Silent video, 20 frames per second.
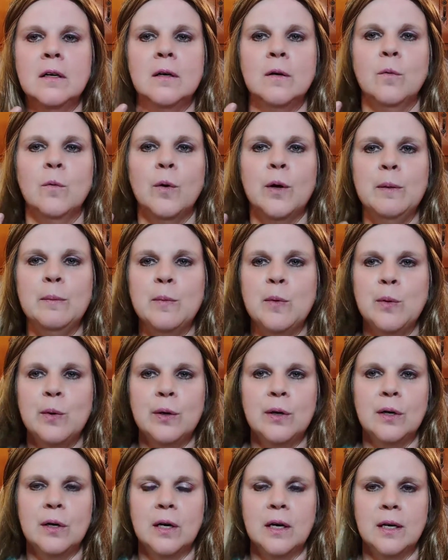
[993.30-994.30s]
one
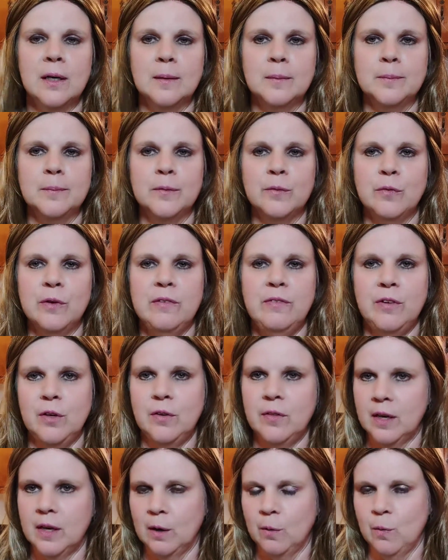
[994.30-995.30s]
more um, review
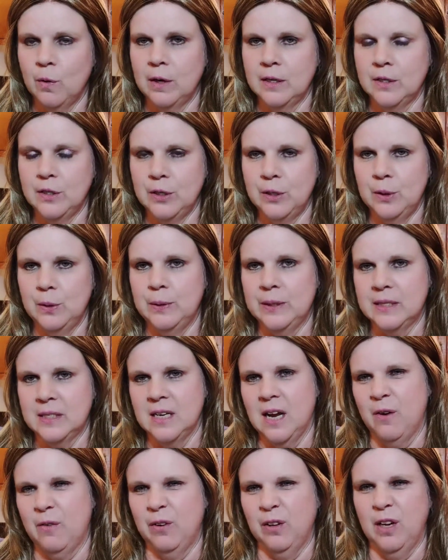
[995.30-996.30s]
that I want to do. It's
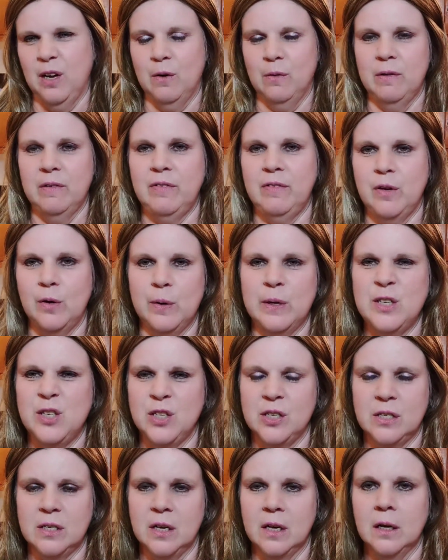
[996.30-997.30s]
not really a review, it's
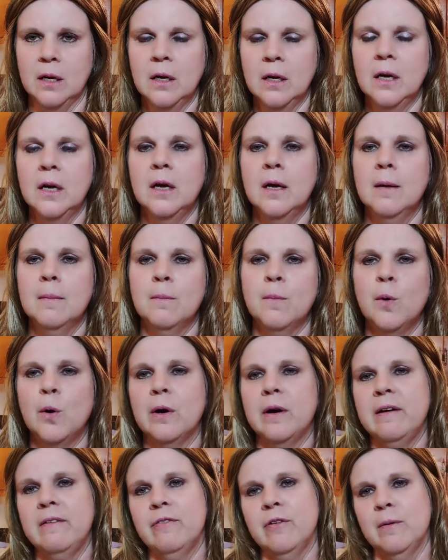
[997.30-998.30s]
just a more
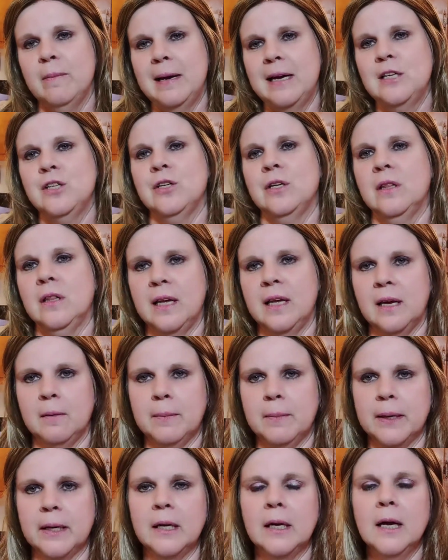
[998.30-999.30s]
information thing.
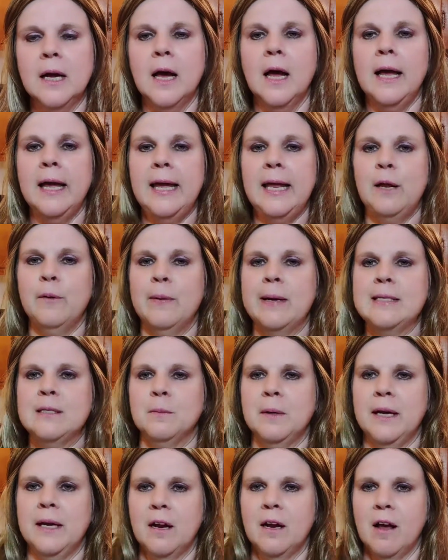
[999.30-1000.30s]
But anyways, I'm
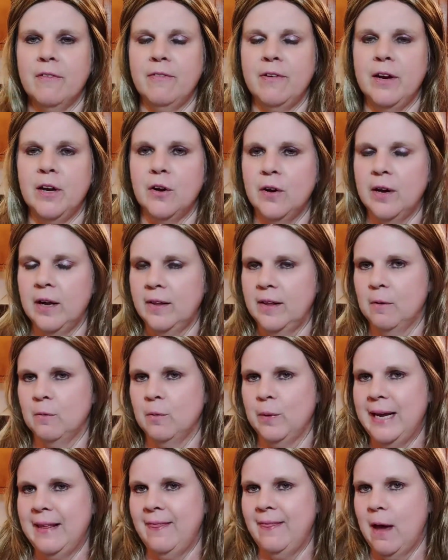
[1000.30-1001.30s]
going to get off here and I want
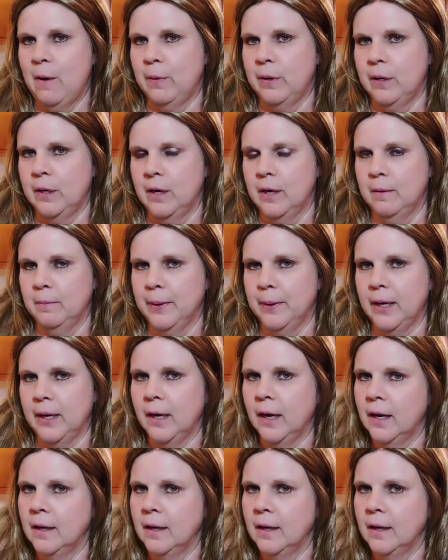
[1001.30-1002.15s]
to get that one done. But